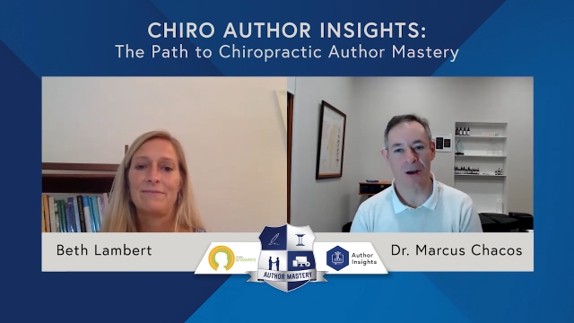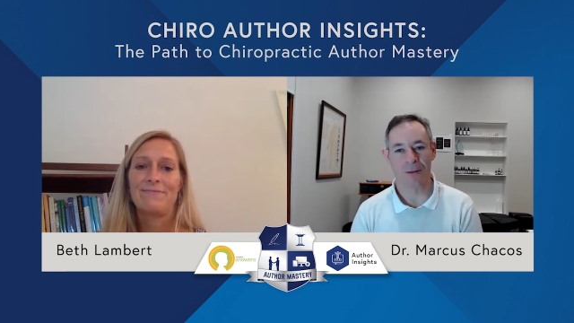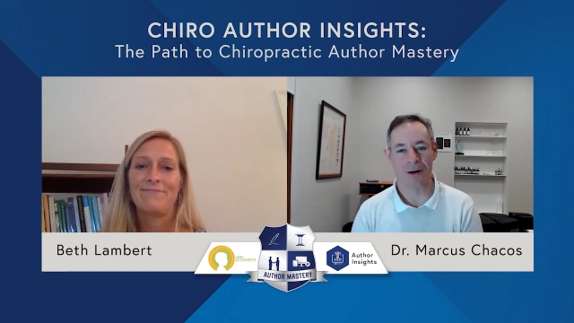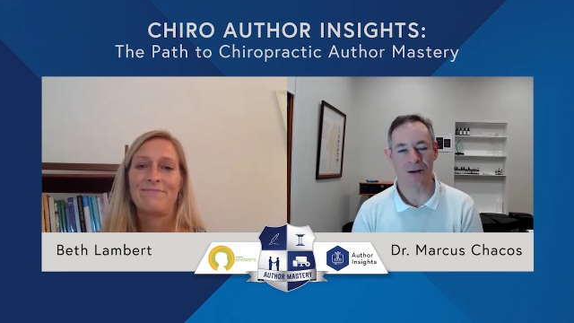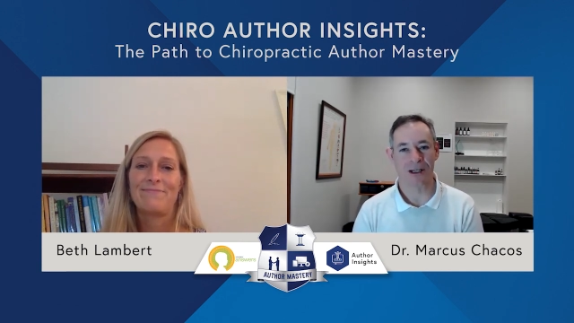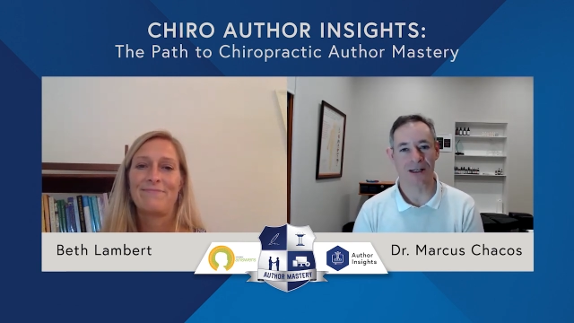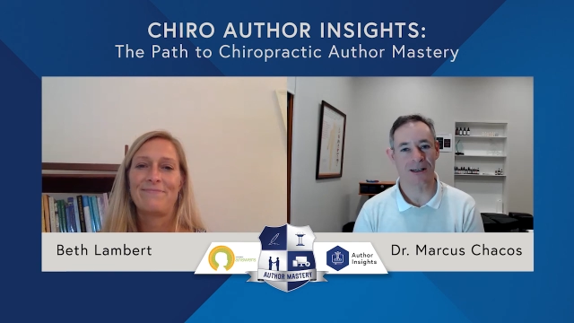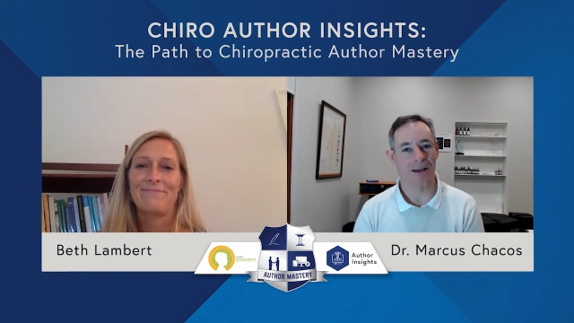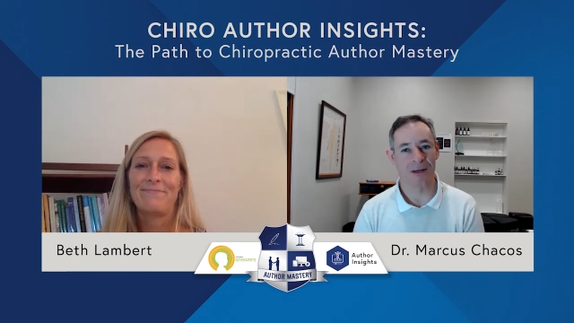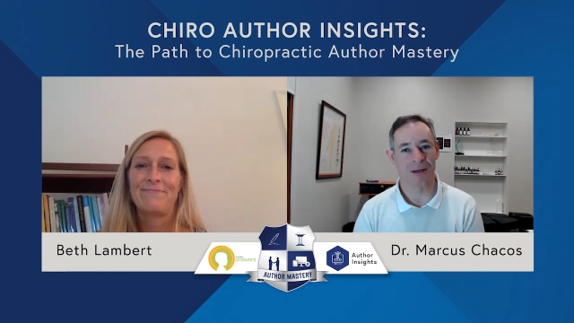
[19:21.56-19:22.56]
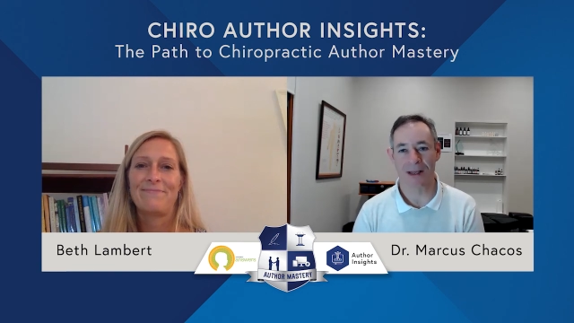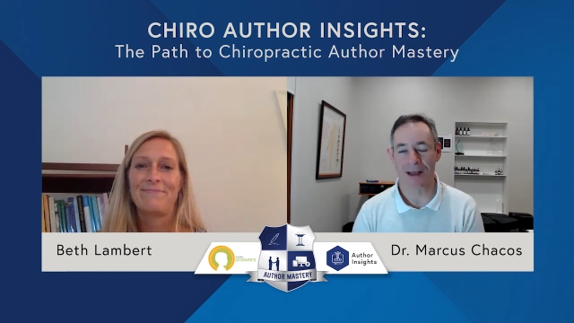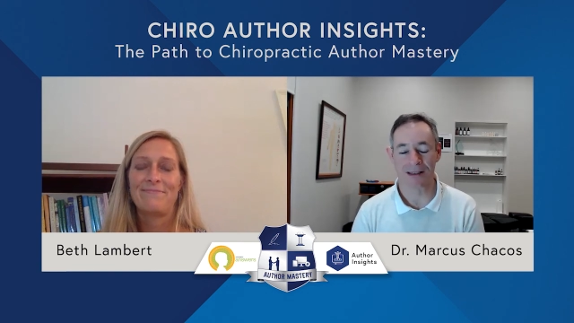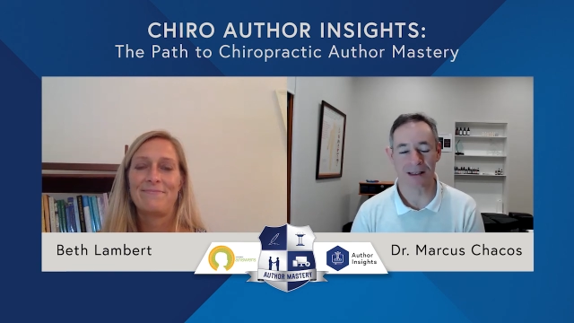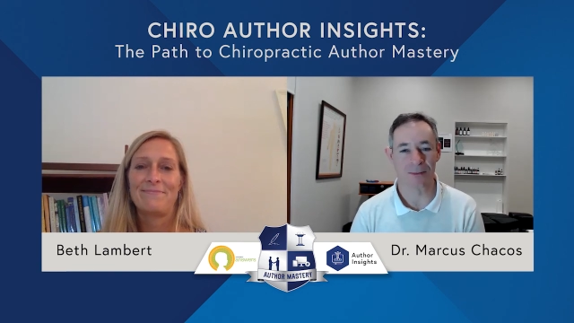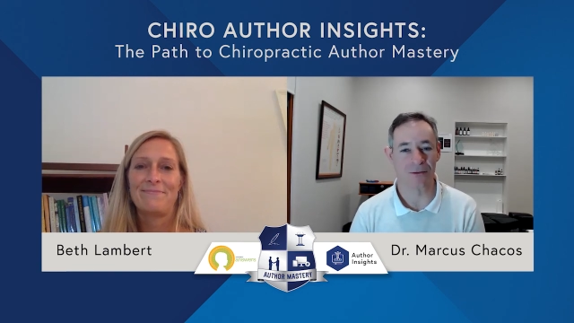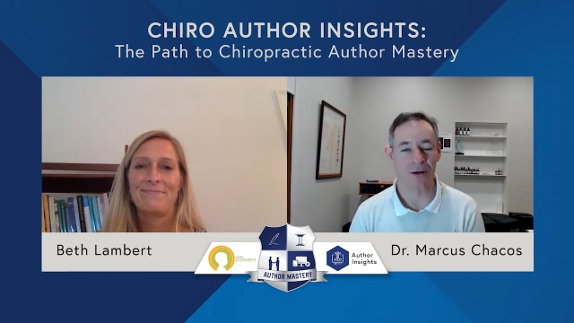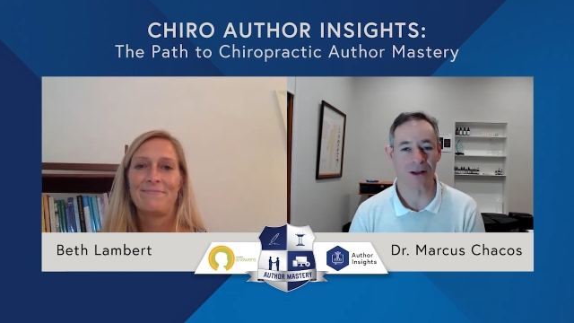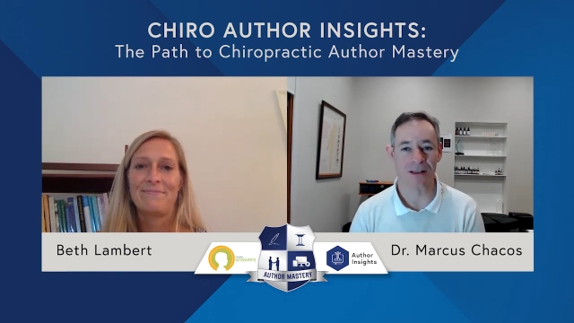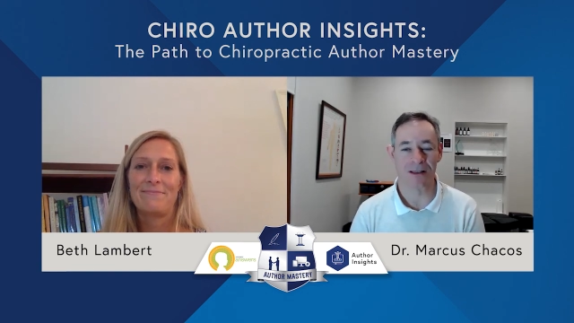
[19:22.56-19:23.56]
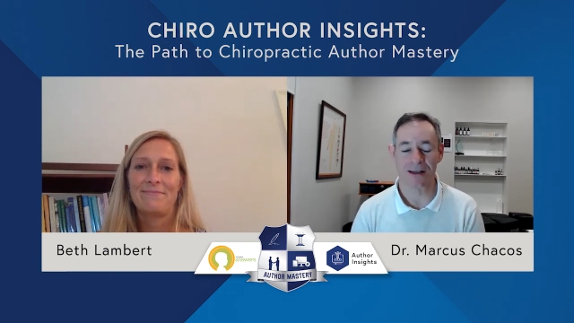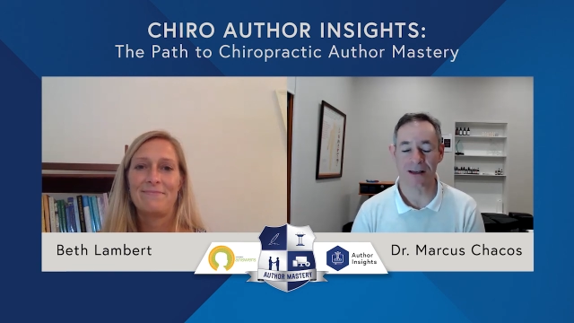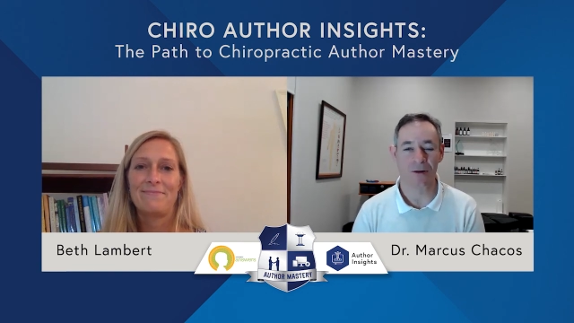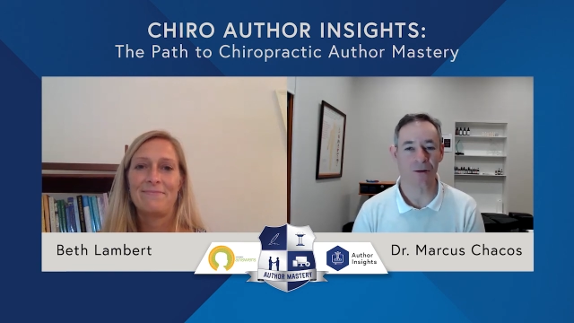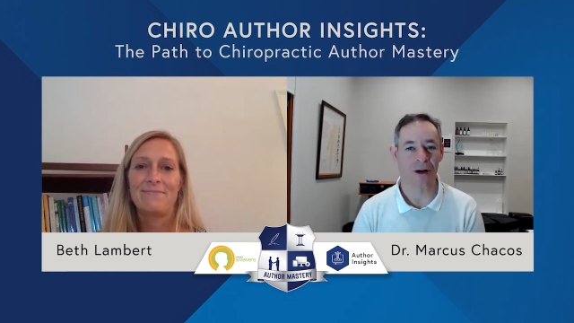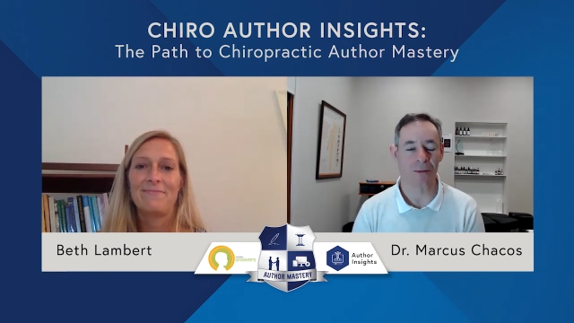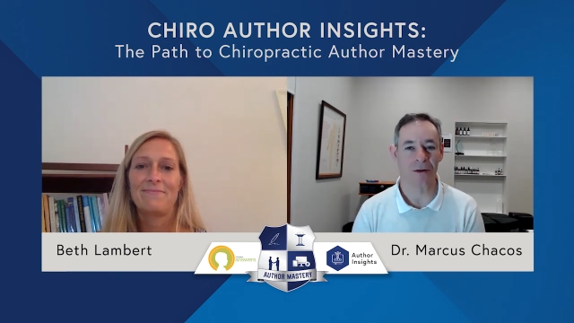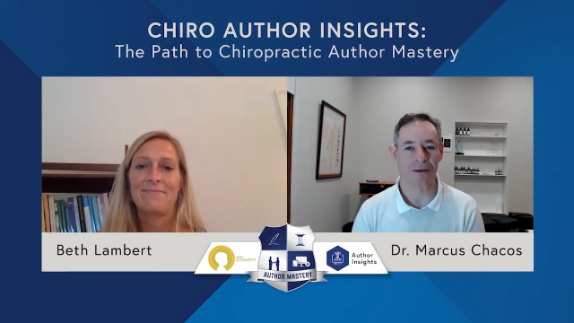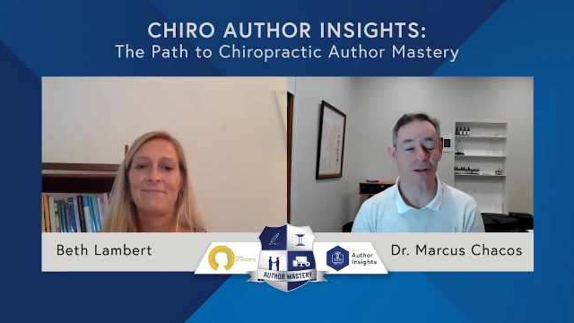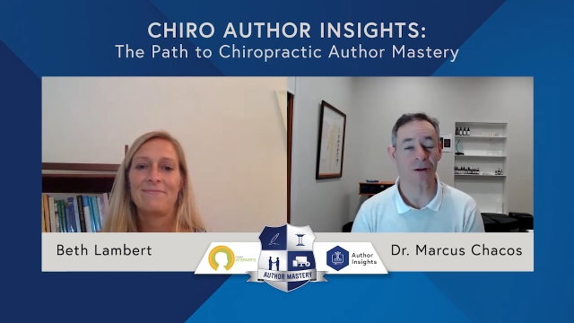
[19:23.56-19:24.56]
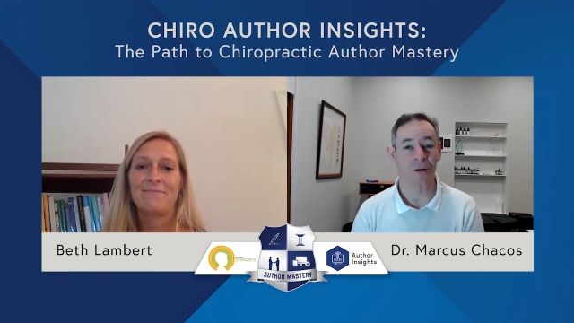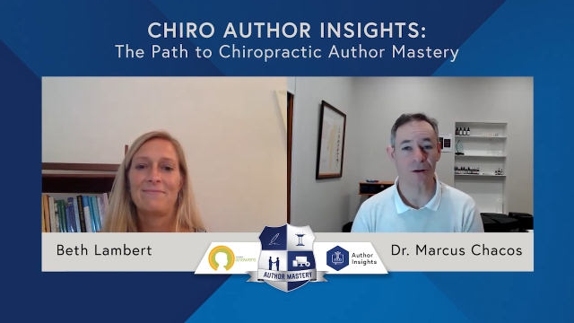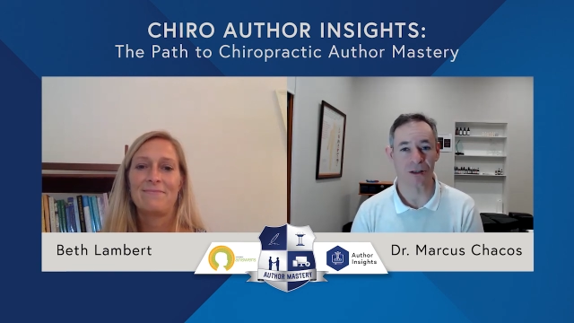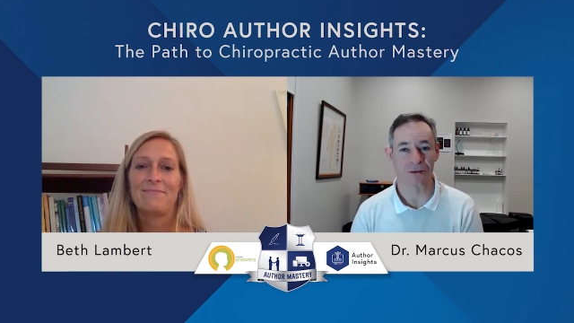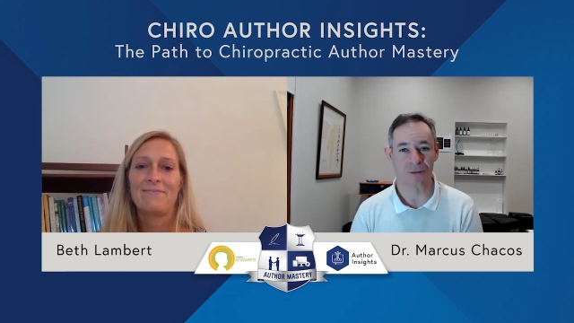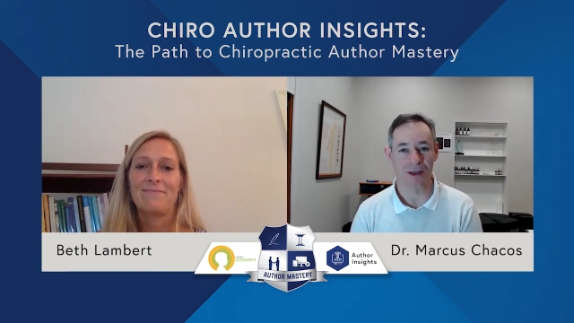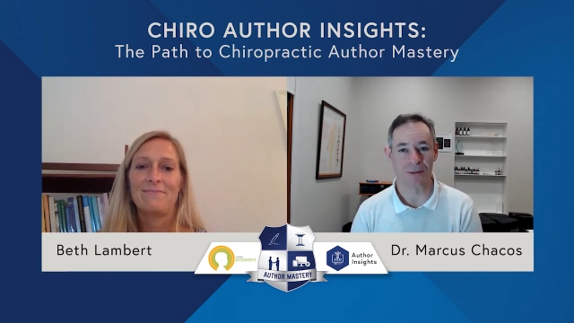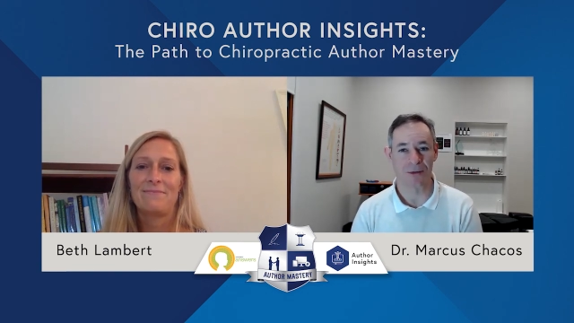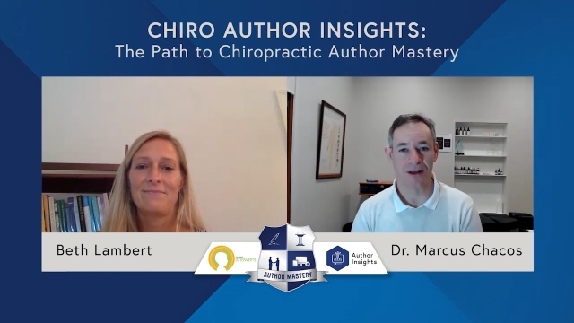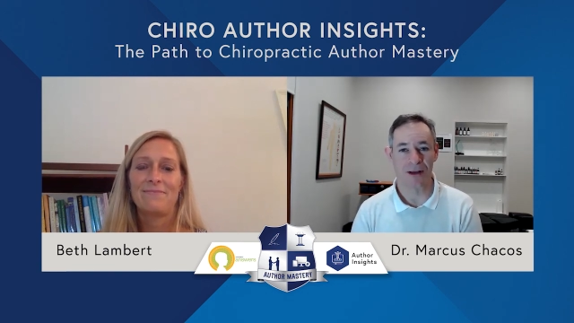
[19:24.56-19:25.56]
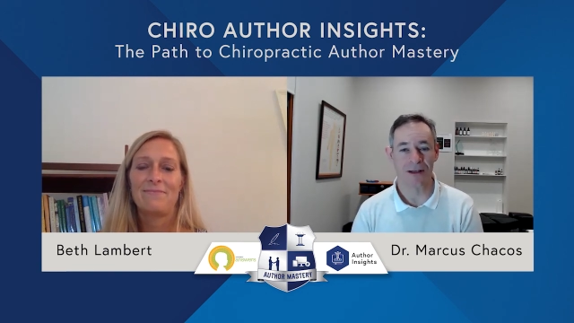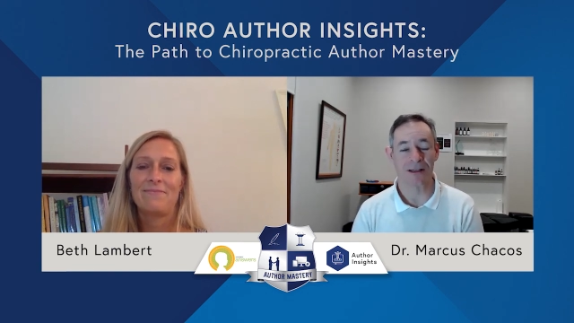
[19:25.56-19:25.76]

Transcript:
Speaker 1: Hope project. Epidemic Answers provides incredible solutions for people